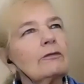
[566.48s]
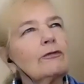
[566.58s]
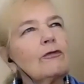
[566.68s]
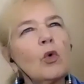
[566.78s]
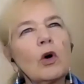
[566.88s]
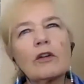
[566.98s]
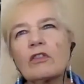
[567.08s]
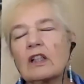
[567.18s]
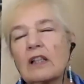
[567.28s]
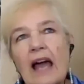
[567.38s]
for
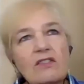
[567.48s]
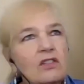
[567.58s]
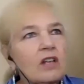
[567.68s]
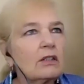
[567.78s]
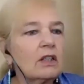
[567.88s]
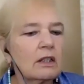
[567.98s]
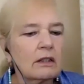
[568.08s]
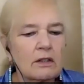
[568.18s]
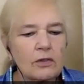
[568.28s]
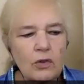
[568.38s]
the last 10
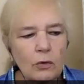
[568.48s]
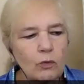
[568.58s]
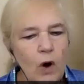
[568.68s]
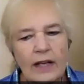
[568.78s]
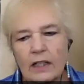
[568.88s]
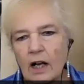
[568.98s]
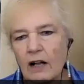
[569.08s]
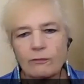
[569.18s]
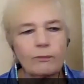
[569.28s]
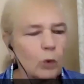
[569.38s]
years, Ryan and
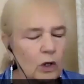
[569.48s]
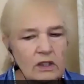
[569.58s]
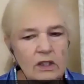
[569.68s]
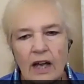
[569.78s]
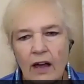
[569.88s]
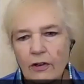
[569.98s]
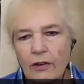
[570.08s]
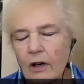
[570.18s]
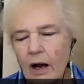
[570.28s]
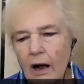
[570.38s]
I've worked
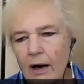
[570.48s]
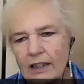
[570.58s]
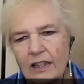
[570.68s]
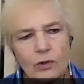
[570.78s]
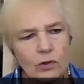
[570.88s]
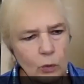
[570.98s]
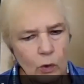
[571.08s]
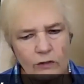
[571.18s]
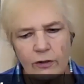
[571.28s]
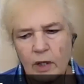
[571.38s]
together. Uh, he used to
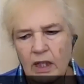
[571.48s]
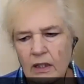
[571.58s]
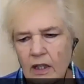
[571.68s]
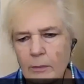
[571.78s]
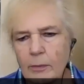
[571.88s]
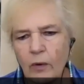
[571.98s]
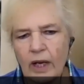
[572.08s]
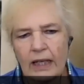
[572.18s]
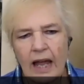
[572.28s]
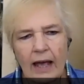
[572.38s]
work for me at
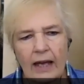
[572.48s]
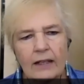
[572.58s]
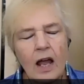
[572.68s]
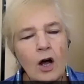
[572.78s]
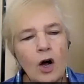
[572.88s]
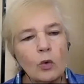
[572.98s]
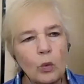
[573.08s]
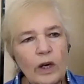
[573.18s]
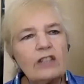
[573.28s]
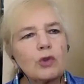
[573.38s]
Keypoint, and
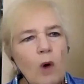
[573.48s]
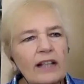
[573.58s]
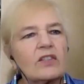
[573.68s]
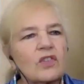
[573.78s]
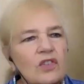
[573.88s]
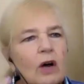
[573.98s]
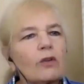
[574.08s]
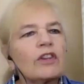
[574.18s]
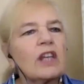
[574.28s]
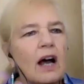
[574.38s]
we tried to
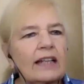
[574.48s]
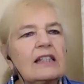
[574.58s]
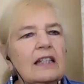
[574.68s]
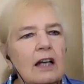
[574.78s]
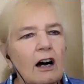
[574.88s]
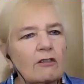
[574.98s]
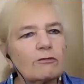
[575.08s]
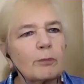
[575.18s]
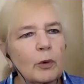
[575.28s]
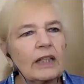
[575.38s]
sell the idea of
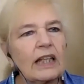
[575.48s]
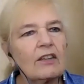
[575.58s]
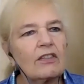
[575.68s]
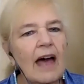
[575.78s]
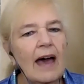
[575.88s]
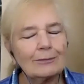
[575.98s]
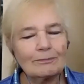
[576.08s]
bringing that